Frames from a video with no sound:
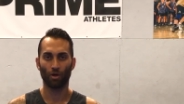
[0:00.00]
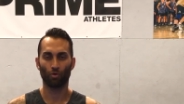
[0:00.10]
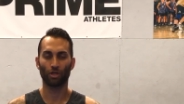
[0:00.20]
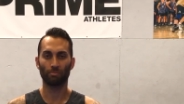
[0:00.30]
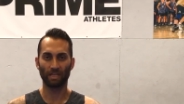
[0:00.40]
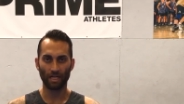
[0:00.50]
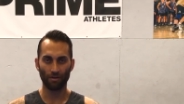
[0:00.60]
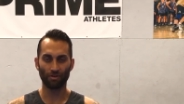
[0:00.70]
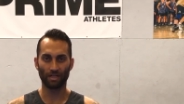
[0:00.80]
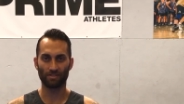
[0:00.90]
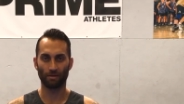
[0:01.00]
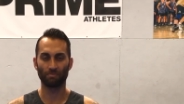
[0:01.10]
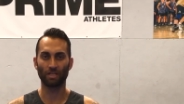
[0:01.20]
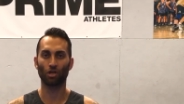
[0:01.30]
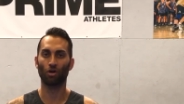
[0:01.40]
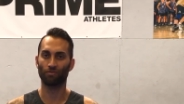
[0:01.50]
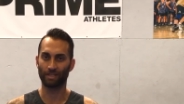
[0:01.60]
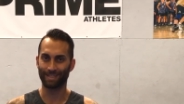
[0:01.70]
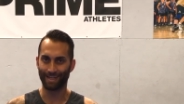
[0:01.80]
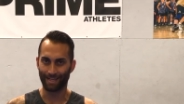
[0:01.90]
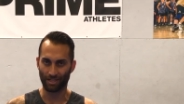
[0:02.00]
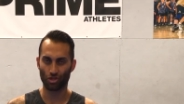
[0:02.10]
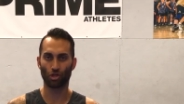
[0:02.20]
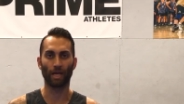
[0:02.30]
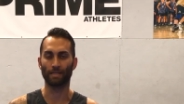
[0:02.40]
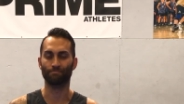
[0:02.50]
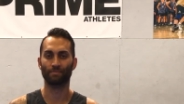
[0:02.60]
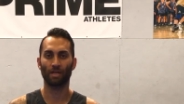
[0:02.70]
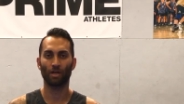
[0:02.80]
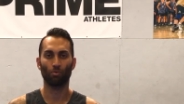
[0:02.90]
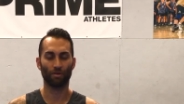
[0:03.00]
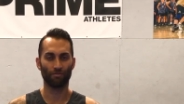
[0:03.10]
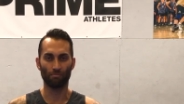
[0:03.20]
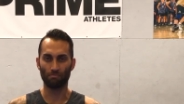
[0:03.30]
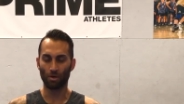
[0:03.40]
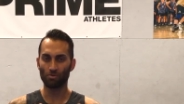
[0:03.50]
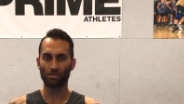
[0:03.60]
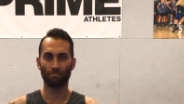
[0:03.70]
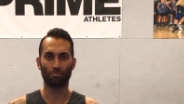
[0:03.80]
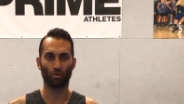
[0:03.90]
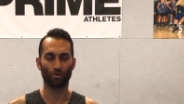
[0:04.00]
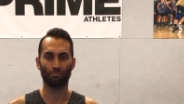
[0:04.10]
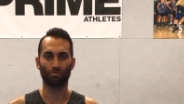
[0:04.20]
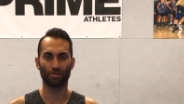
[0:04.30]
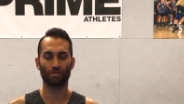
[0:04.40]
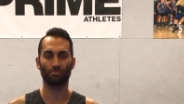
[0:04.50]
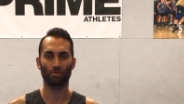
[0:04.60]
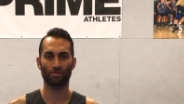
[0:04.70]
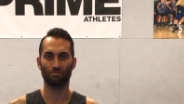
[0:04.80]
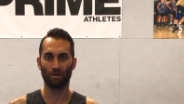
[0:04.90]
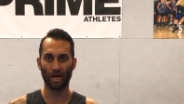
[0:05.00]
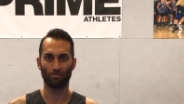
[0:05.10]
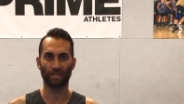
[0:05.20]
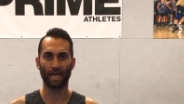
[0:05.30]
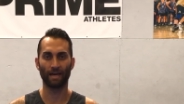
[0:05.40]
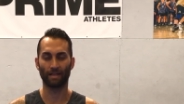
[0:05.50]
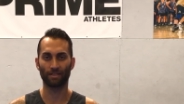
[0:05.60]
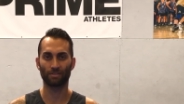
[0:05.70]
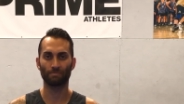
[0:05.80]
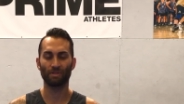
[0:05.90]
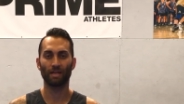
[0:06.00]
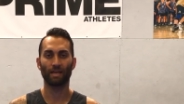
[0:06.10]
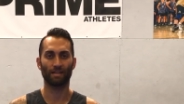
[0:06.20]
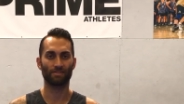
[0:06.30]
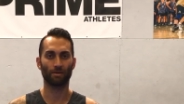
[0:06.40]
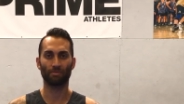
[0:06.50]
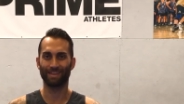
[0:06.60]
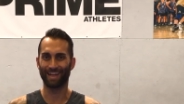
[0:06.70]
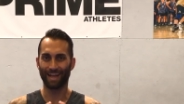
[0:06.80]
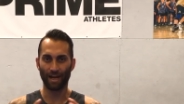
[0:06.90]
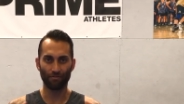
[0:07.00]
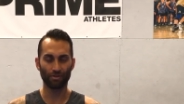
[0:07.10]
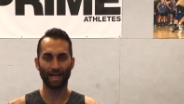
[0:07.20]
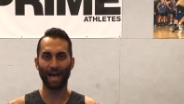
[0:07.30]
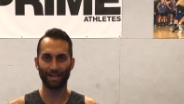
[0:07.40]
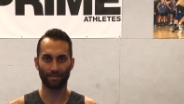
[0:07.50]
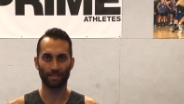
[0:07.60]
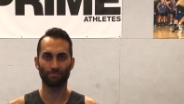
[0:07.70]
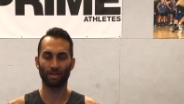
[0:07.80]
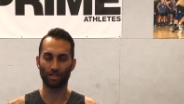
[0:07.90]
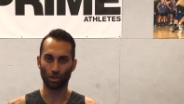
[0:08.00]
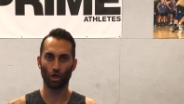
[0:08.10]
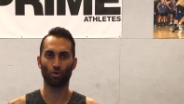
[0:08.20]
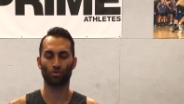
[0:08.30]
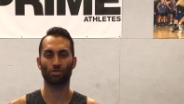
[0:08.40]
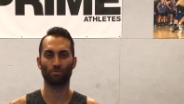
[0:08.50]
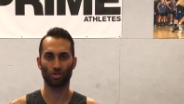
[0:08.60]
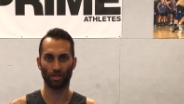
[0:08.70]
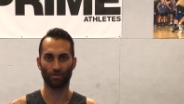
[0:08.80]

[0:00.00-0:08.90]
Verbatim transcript: We're gonna be covering something called the kinetic chain, one of the most important principles in biomechanics and something that every athlete and coach should